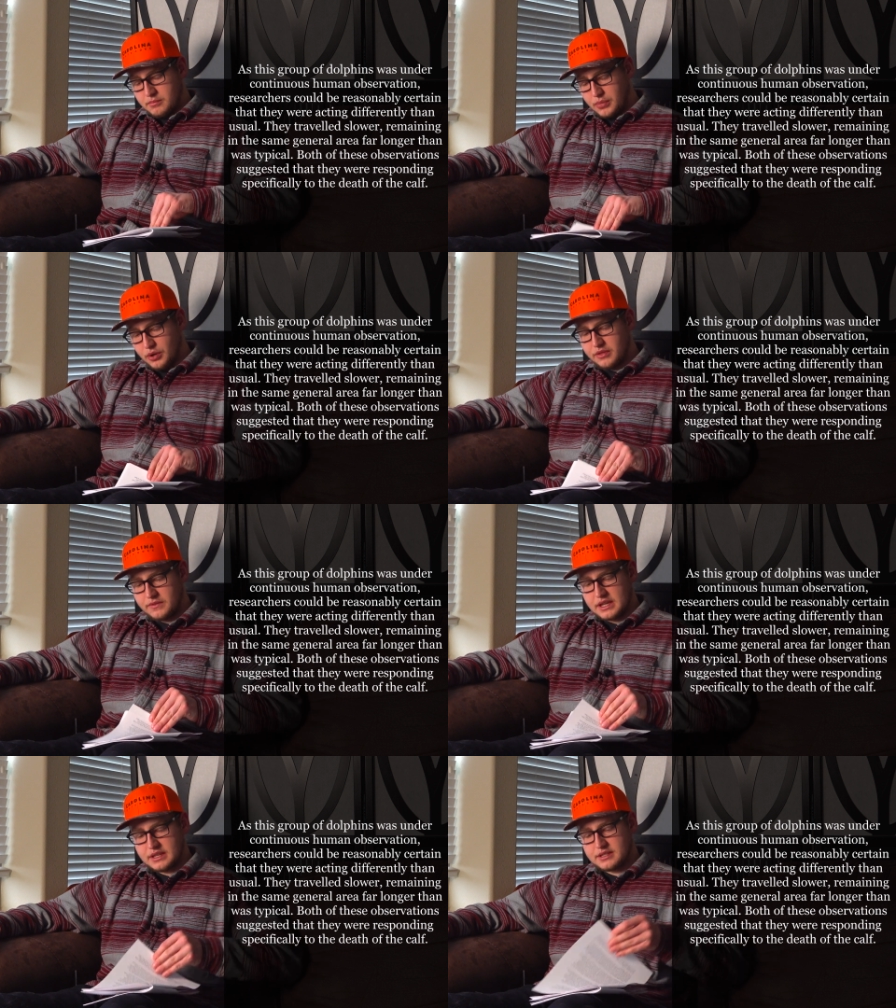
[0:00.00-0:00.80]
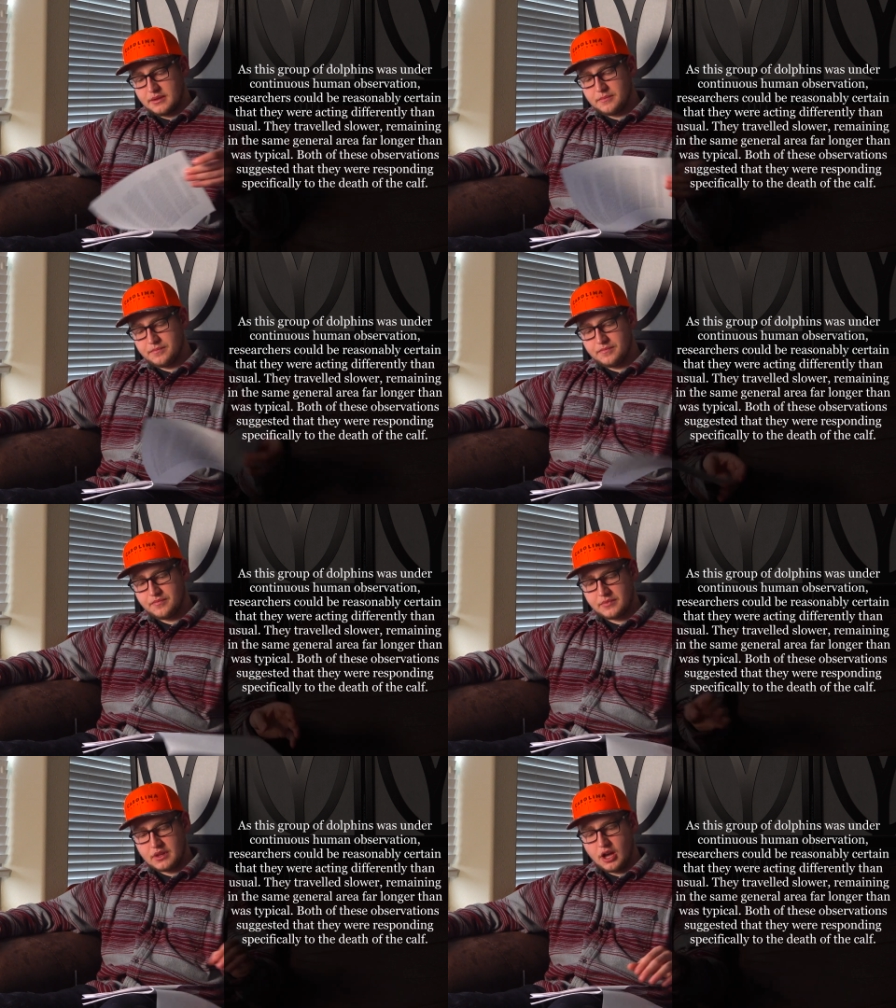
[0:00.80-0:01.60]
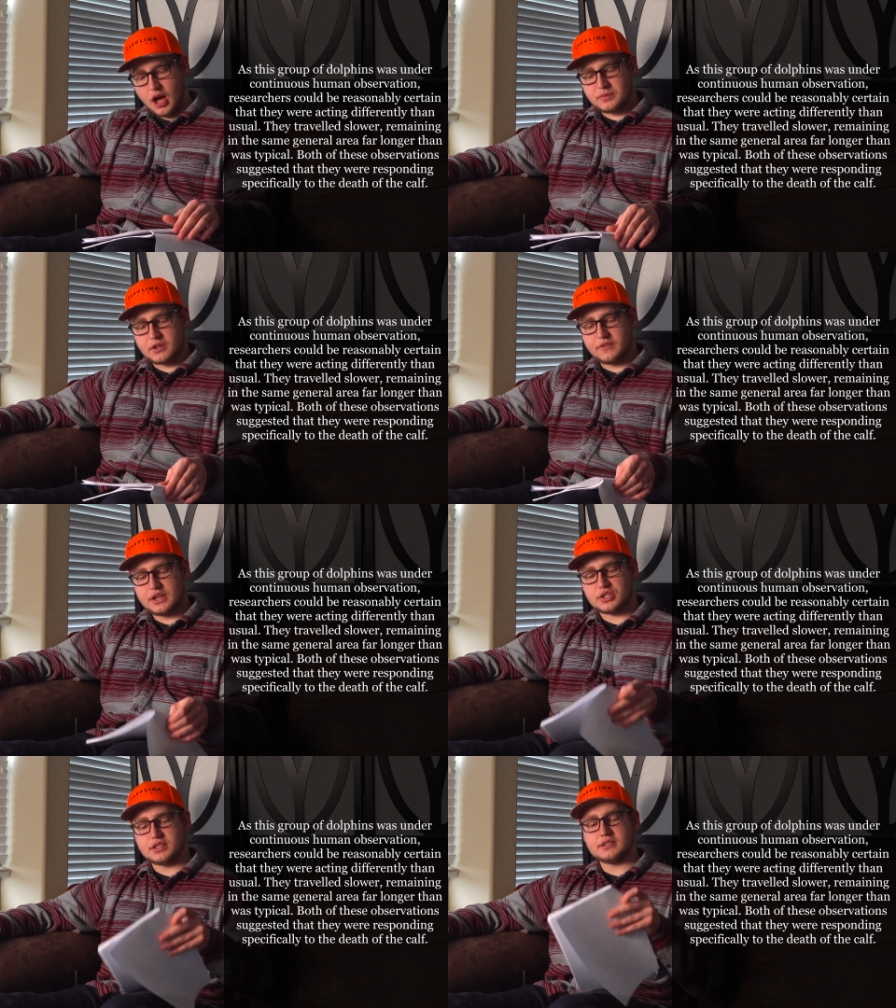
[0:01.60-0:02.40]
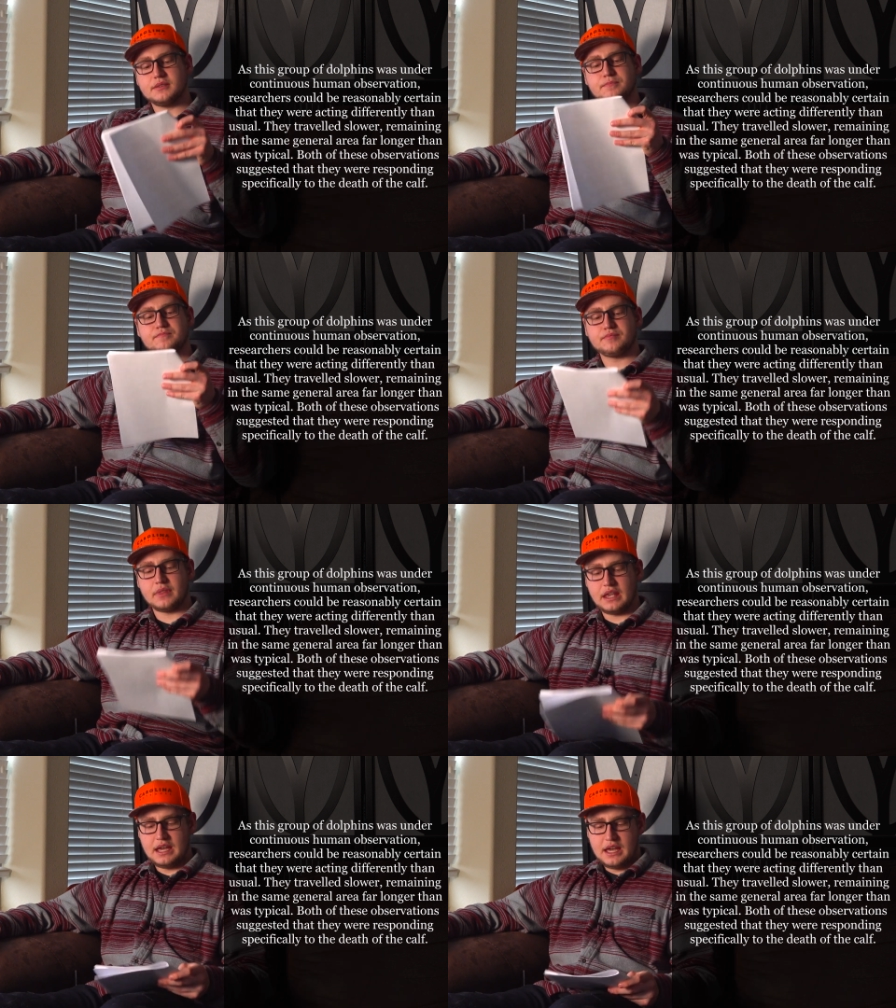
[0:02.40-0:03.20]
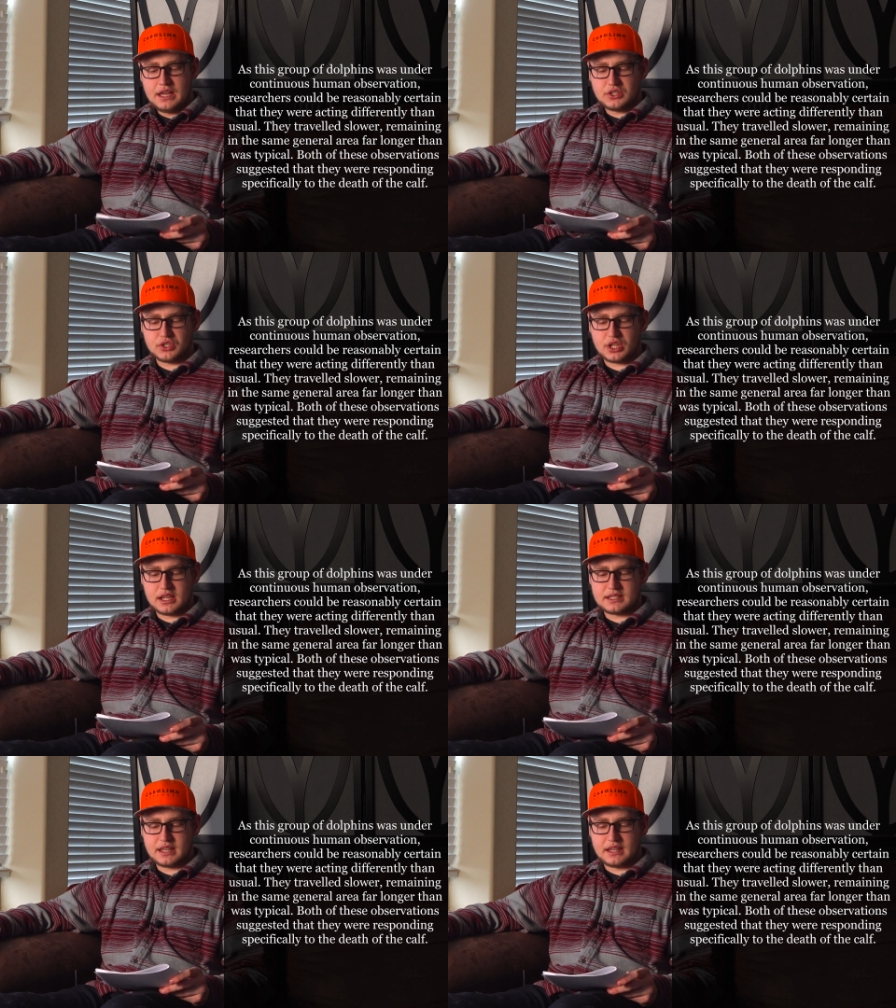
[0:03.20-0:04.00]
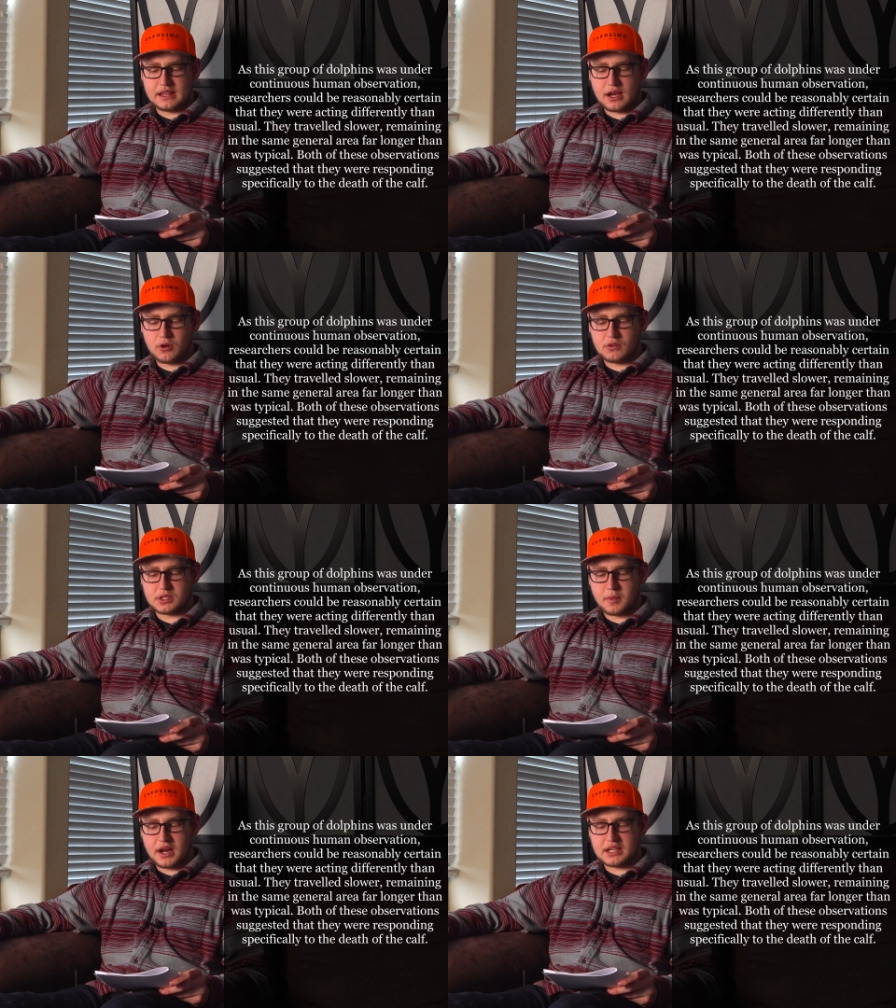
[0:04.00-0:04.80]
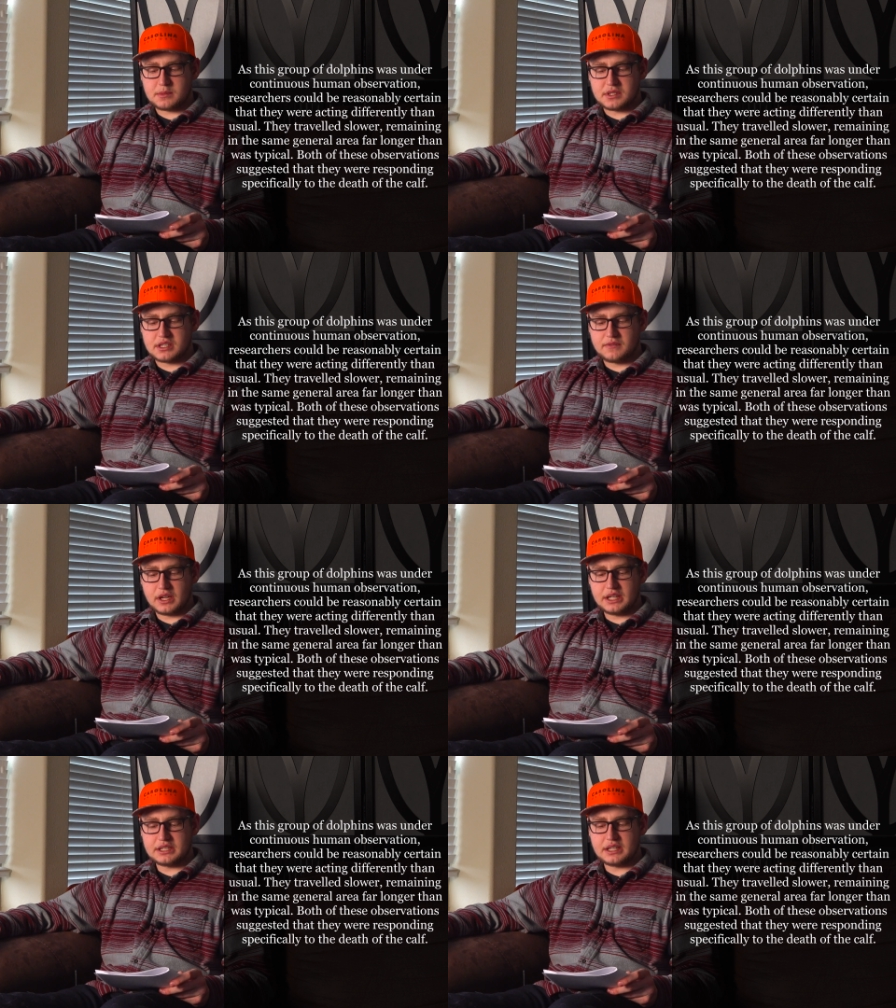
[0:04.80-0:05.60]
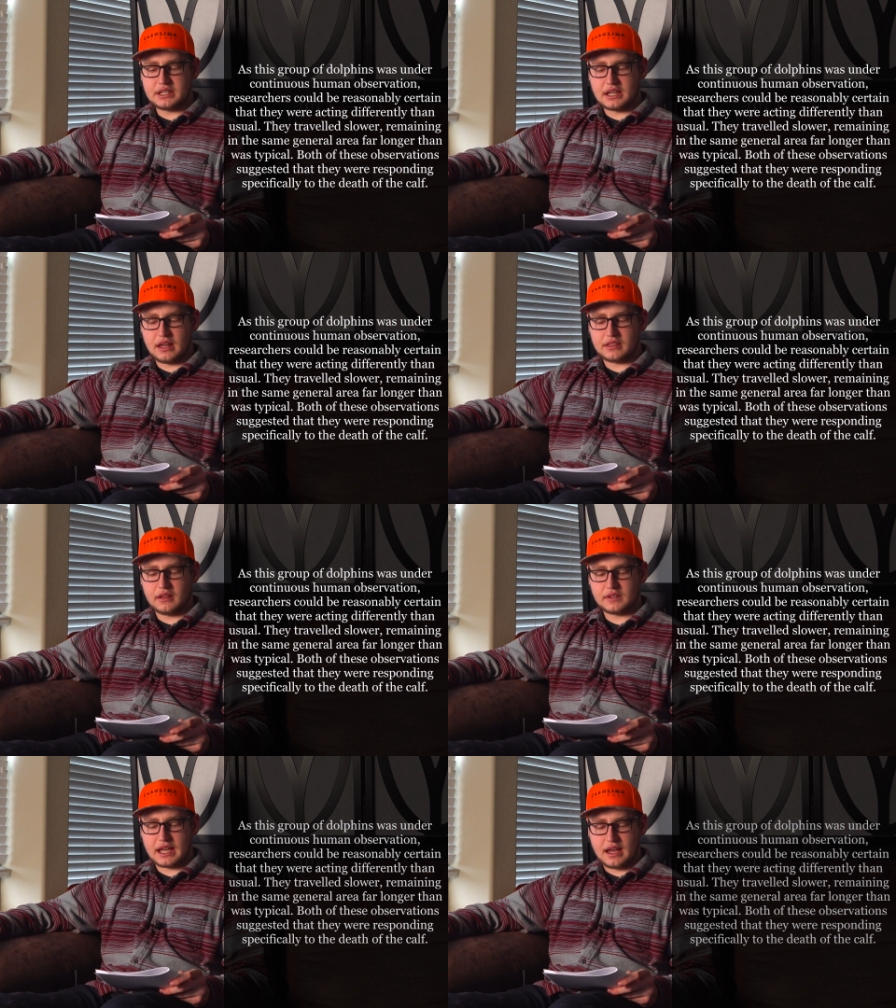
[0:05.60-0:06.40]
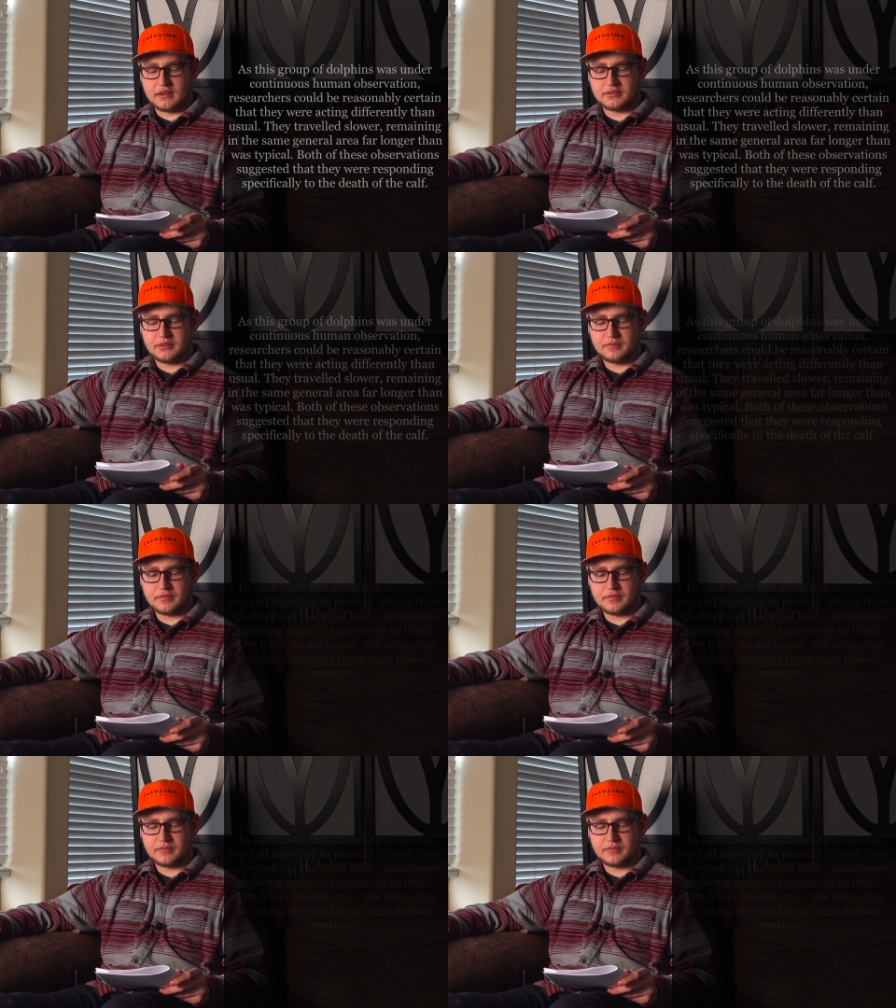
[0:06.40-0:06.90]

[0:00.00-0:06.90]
Both of these observations suggested that they were responding specifically to the death of the calf.